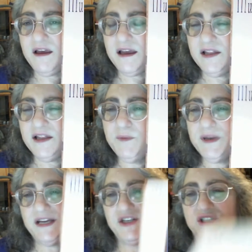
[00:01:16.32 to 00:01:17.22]

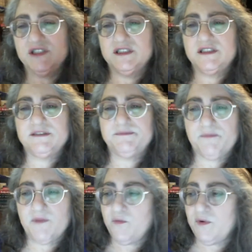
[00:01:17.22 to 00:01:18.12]
Illuminations,
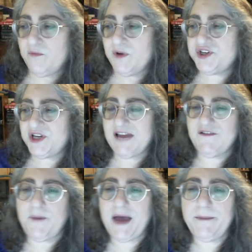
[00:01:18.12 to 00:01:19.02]
when she gave
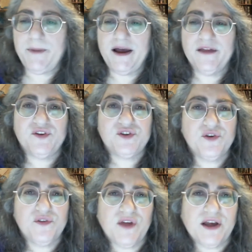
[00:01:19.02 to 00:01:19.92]
a paper at the
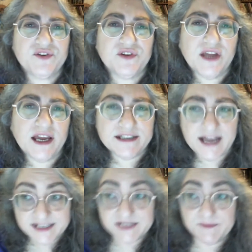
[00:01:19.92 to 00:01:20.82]
2008
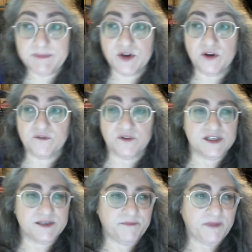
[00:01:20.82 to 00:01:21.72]
ANZAMEMS
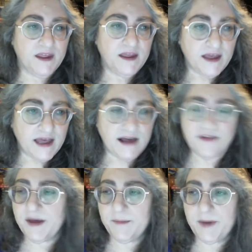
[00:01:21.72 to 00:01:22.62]
conference. How
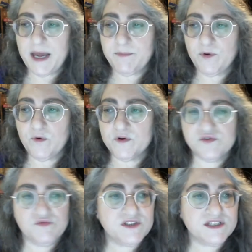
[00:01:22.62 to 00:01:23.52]
that paper
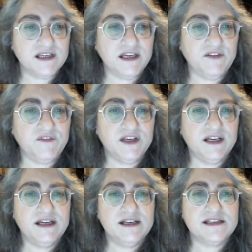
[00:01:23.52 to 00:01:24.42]
was received
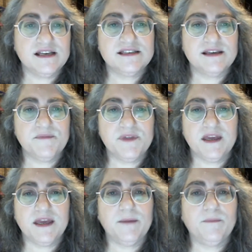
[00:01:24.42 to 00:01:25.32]
says
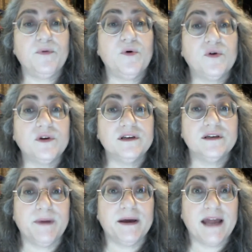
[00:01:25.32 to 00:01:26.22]
something important
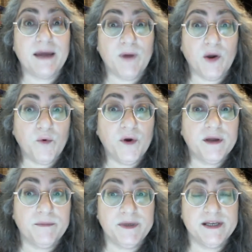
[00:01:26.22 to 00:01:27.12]
about how my
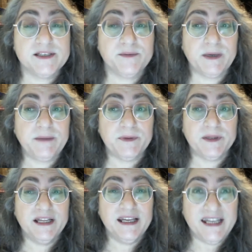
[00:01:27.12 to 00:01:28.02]
work appears to
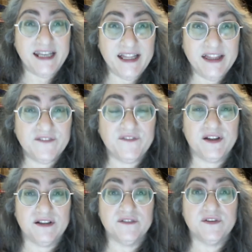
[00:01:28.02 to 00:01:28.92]
people in the
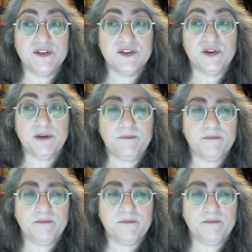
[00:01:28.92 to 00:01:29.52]
field of history.